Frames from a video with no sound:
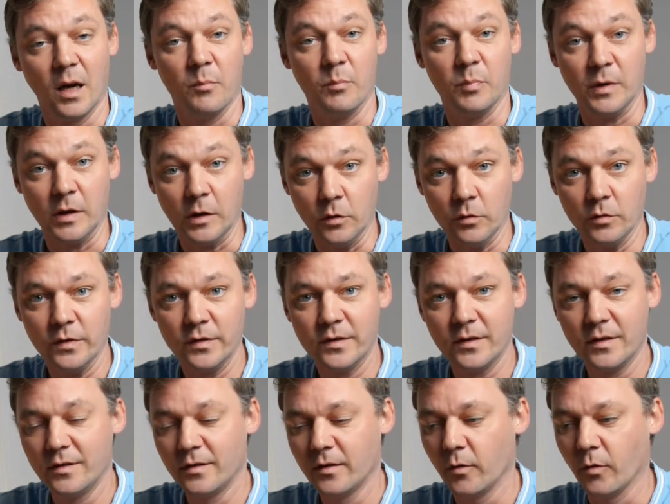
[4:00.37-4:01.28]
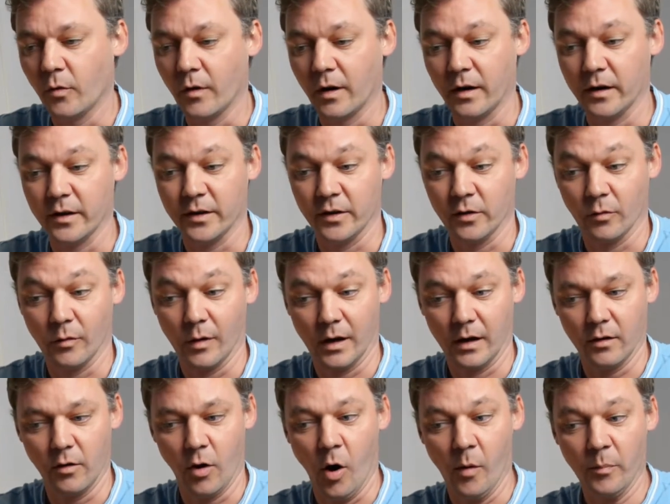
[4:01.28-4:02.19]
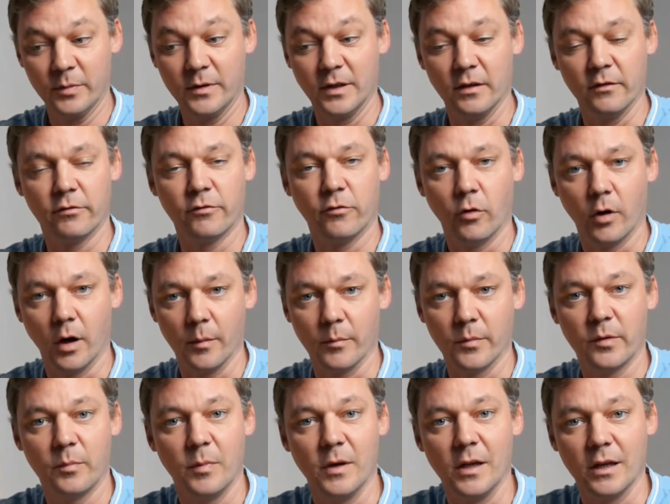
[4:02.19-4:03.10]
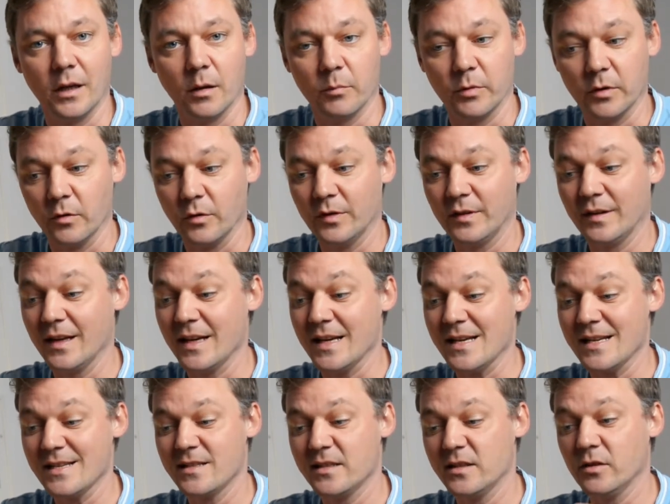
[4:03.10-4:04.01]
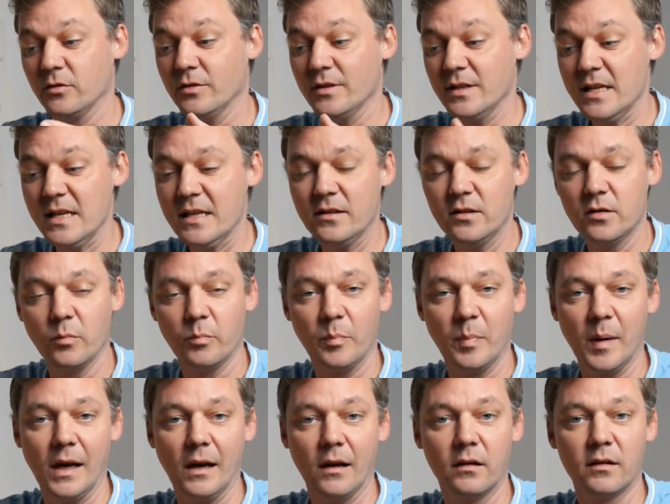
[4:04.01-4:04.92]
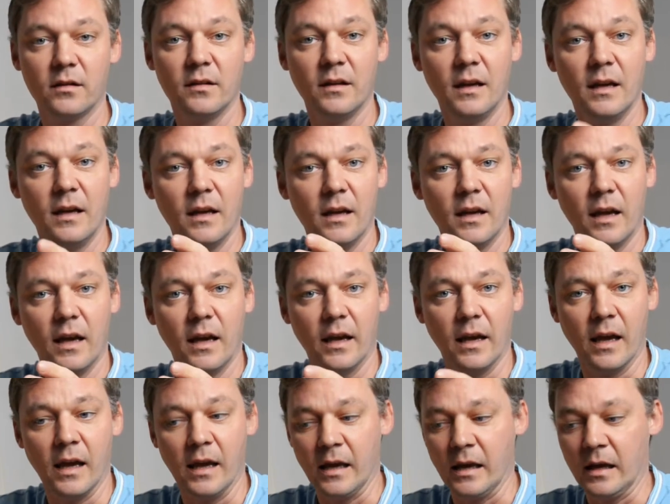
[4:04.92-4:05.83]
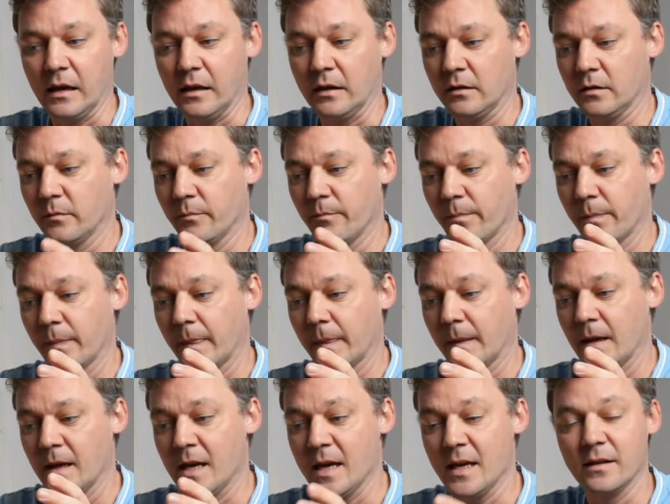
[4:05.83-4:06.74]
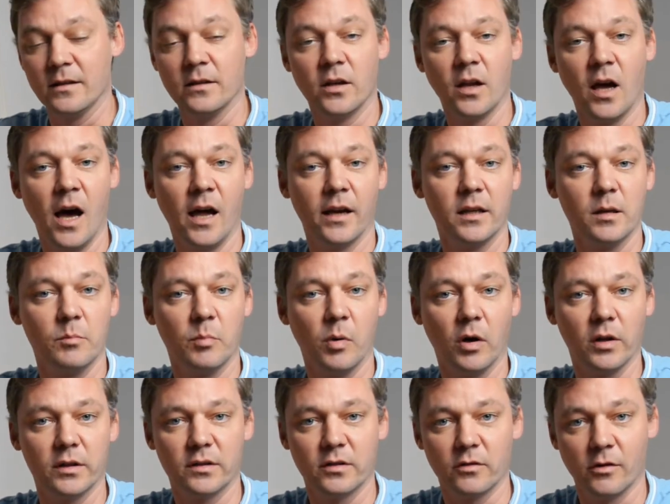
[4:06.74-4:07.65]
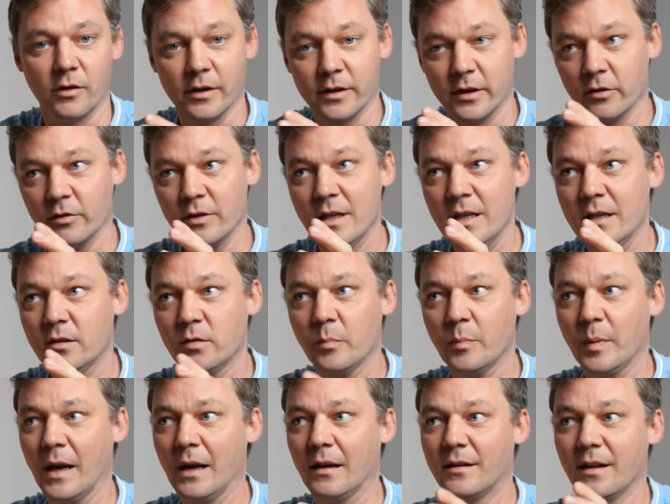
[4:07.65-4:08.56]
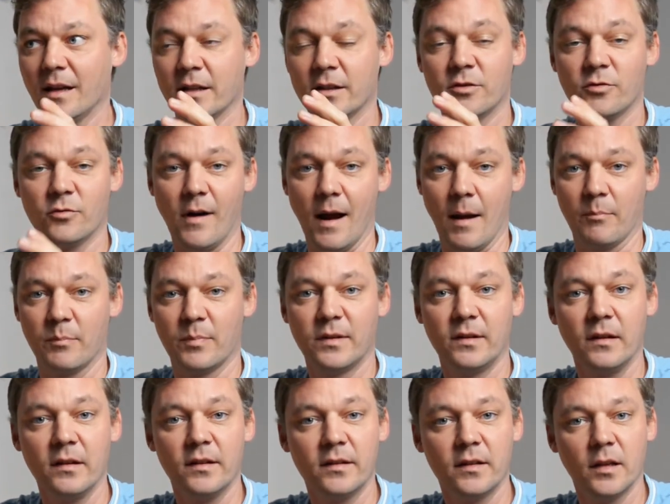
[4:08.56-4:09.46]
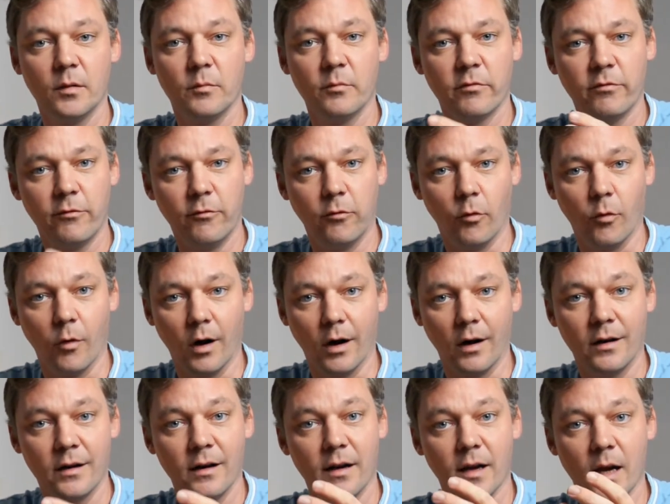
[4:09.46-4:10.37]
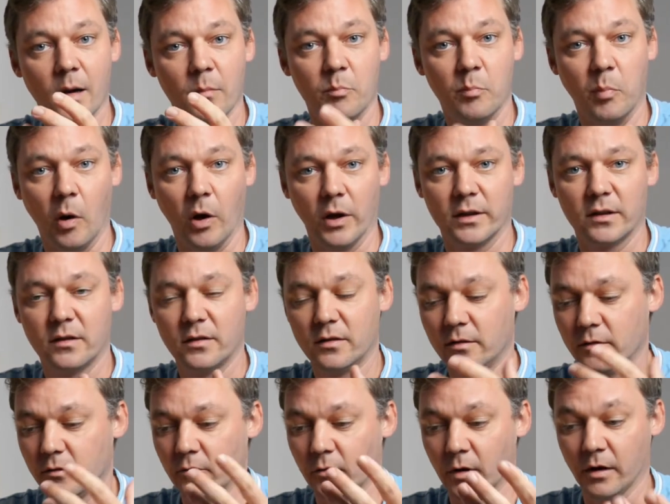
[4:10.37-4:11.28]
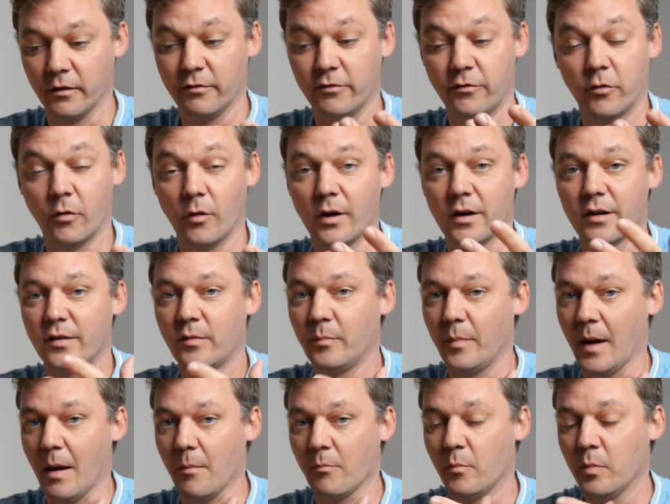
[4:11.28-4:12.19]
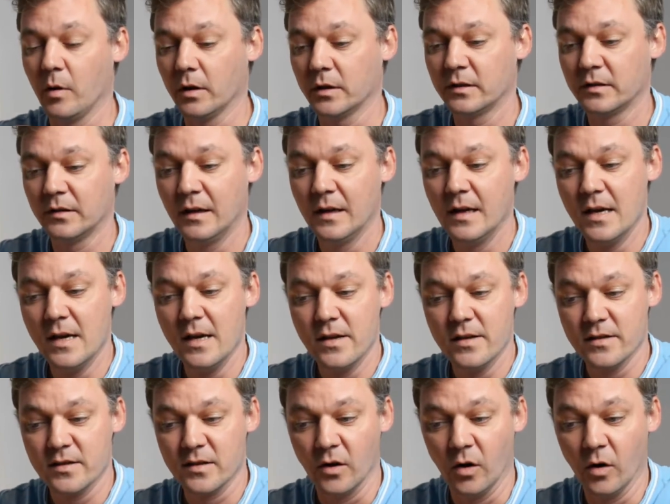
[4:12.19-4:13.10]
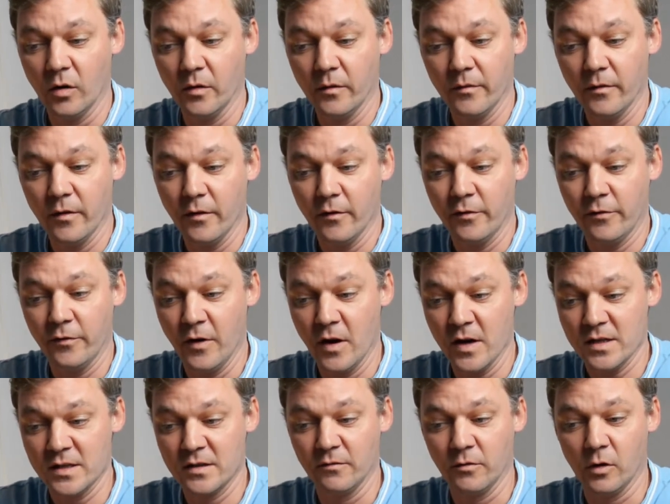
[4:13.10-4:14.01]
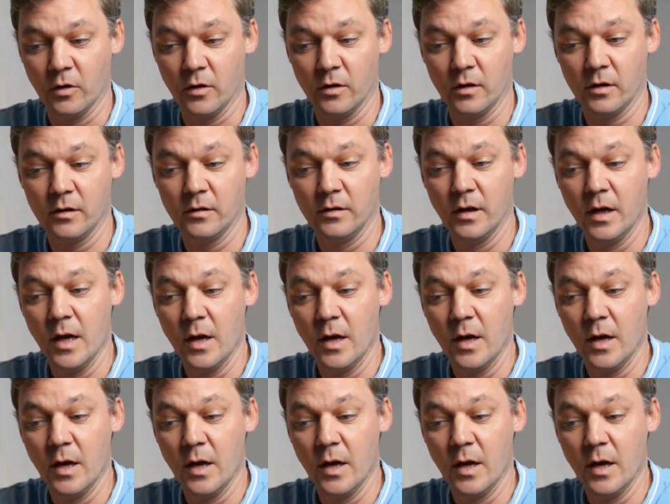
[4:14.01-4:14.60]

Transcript: abused or your opt-in forms being abused is you need to build a hidden honeypot, or you need to build a trap system for a bot or for a spam bot. So first of all,